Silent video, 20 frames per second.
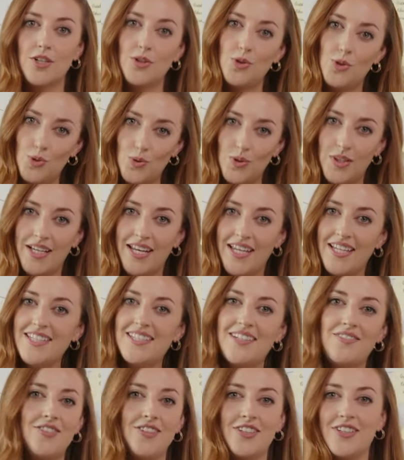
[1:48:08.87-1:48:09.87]
toolkit
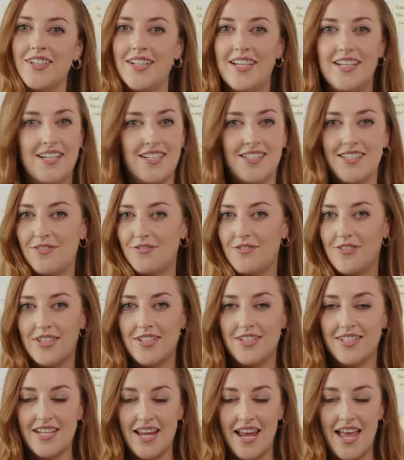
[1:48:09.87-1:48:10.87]
if you're in a
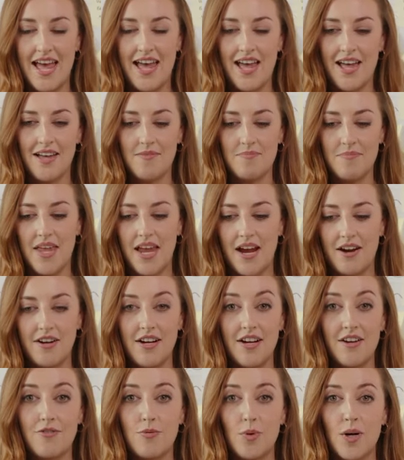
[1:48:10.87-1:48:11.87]
different
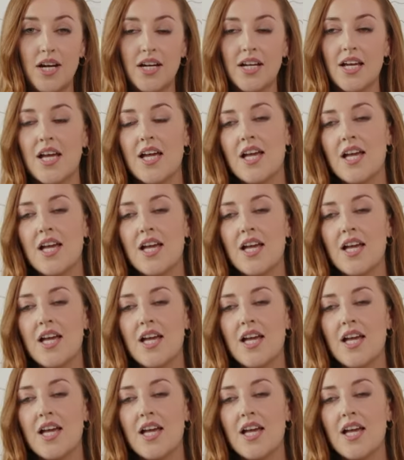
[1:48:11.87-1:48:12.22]
area of work.